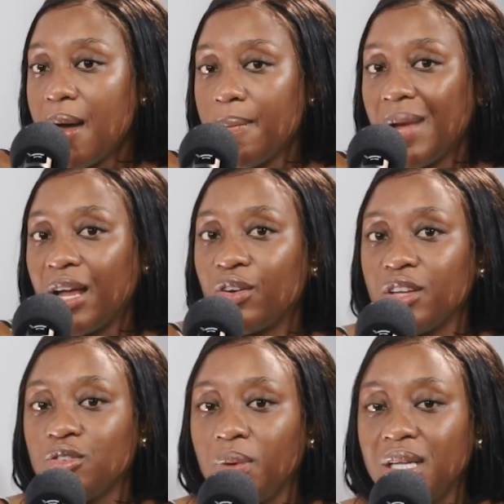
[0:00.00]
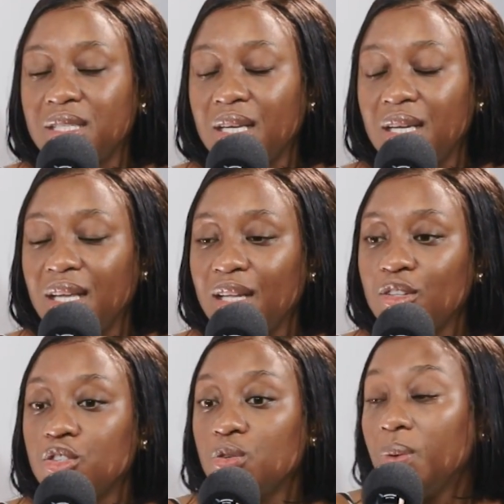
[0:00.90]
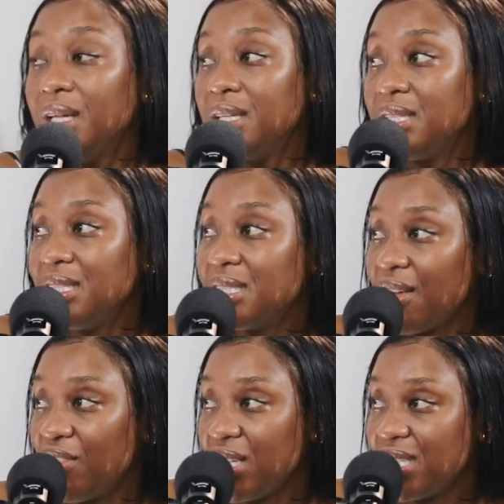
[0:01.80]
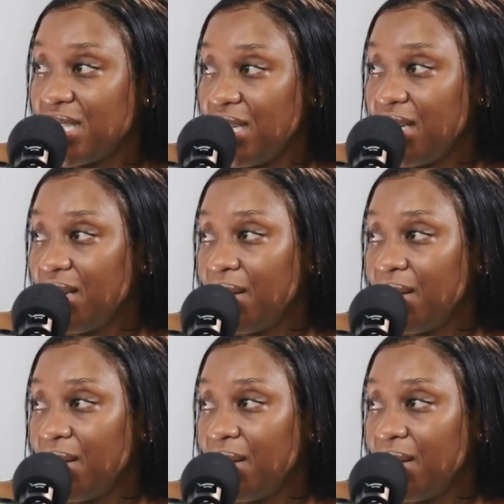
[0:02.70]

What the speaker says: I graduated in 2017.